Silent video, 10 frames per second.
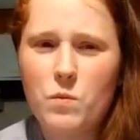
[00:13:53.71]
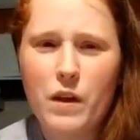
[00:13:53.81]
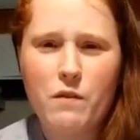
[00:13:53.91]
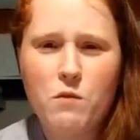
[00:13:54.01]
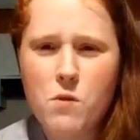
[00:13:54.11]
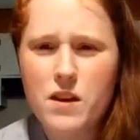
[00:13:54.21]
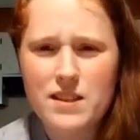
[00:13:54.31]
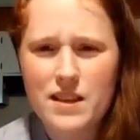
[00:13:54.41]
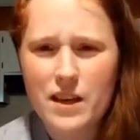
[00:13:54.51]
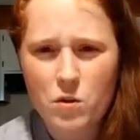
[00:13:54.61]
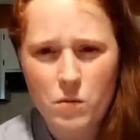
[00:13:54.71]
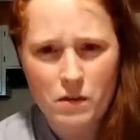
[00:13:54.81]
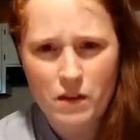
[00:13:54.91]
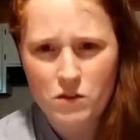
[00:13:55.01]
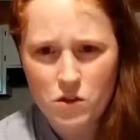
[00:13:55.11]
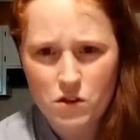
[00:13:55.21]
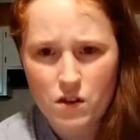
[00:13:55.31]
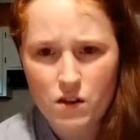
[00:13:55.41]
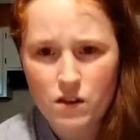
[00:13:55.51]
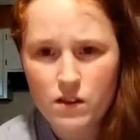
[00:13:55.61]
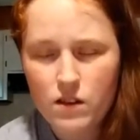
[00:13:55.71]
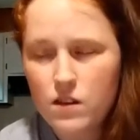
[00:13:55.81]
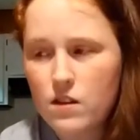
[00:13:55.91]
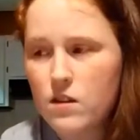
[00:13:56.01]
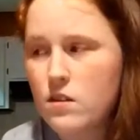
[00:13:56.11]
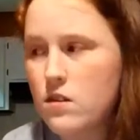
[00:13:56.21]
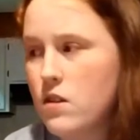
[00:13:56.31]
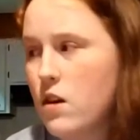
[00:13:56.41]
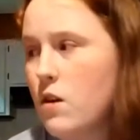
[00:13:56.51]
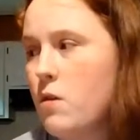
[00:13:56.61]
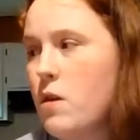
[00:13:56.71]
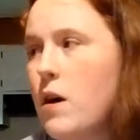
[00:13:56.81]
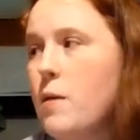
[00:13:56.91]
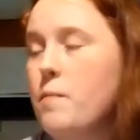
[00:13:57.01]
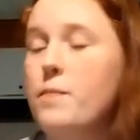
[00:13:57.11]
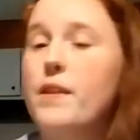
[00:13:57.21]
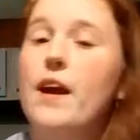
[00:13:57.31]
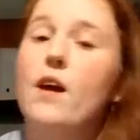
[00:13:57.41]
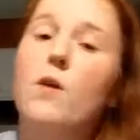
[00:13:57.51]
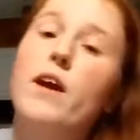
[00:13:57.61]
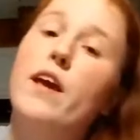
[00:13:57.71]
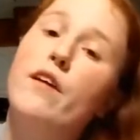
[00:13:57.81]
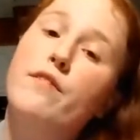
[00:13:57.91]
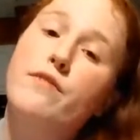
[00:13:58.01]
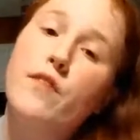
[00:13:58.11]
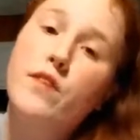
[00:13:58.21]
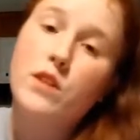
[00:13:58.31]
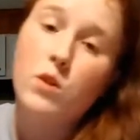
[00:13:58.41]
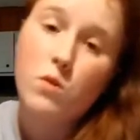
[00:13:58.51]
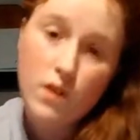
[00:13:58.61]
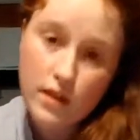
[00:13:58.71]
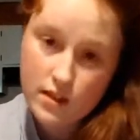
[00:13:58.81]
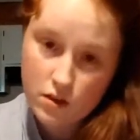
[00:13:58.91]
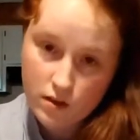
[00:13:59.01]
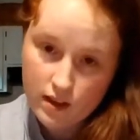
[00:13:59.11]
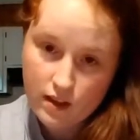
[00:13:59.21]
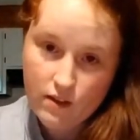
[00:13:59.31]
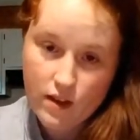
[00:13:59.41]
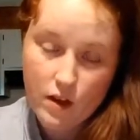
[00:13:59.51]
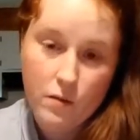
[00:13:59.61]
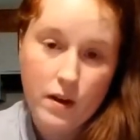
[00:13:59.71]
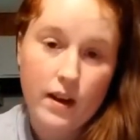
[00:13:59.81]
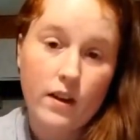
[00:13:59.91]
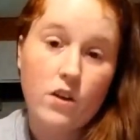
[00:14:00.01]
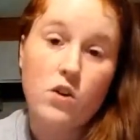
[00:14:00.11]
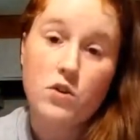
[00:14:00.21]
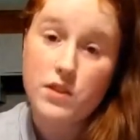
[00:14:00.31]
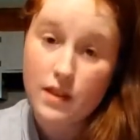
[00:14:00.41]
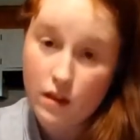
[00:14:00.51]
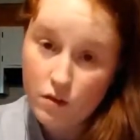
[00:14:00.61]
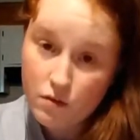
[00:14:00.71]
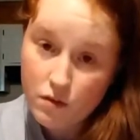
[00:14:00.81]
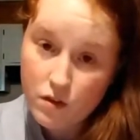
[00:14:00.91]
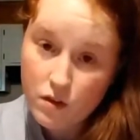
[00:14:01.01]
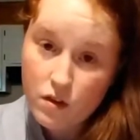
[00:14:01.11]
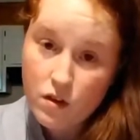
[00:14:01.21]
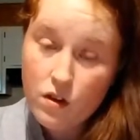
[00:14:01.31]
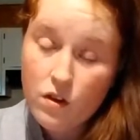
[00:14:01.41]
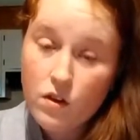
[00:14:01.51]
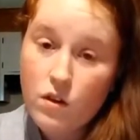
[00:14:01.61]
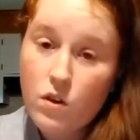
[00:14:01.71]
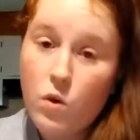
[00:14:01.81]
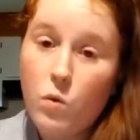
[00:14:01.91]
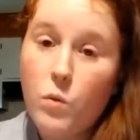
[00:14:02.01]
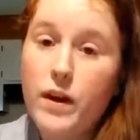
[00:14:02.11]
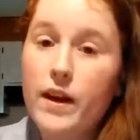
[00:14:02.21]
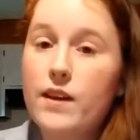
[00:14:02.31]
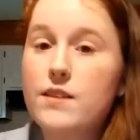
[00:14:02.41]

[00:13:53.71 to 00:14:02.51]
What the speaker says: like, 4 days later, we found Sherlock. So, now, if Lauren is doing the evaluating herself, we